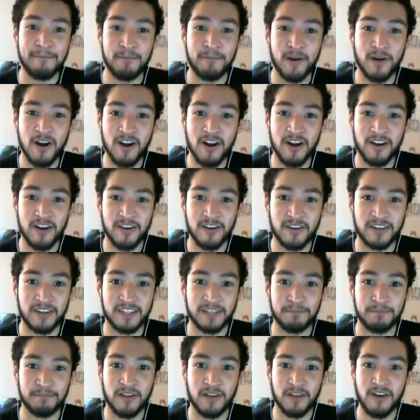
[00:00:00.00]
pogo to
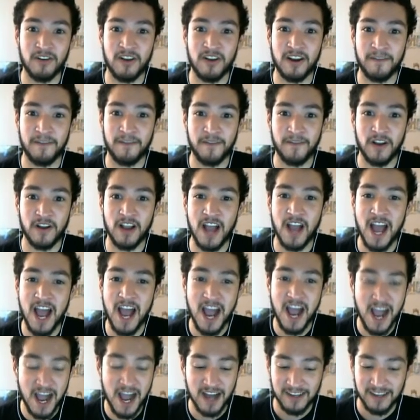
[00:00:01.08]
explode on it.
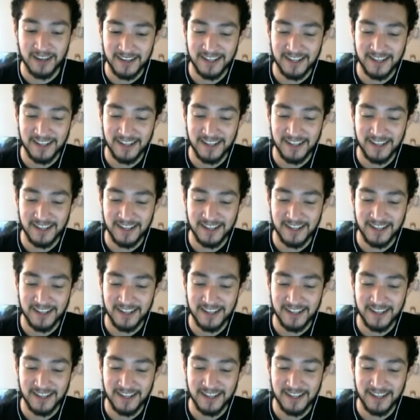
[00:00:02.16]
Ah!